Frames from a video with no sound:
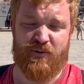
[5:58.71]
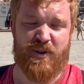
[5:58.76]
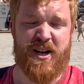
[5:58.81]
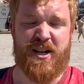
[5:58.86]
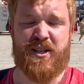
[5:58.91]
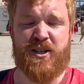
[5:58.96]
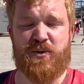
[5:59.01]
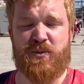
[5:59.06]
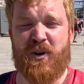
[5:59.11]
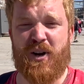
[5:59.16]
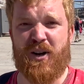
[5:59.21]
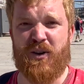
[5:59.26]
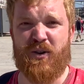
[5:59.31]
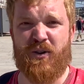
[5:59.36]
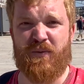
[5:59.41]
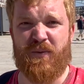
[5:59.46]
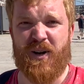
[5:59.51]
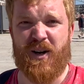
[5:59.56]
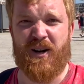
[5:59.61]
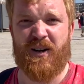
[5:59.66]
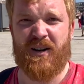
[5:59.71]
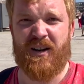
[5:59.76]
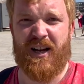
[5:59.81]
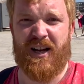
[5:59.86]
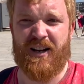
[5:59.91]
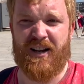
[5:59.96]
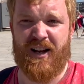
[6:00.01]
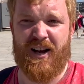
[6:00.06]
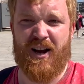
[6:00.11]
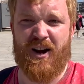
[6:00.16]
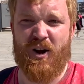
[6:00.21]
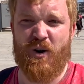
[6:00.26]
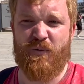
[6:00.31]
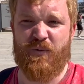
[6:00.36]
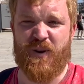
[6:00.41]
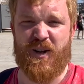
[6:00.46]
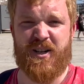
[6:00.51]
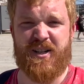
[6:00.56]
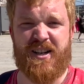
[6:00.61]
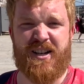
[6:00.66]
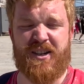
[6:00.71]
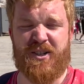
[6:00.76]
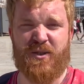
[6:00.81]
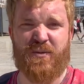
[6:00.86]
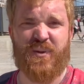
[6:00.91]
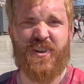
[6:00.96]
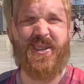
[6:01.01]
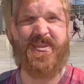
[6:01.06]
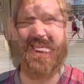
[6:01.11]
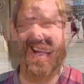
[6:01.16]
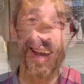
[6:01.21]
reasons why I love here, and hopefully I'll see you sometime.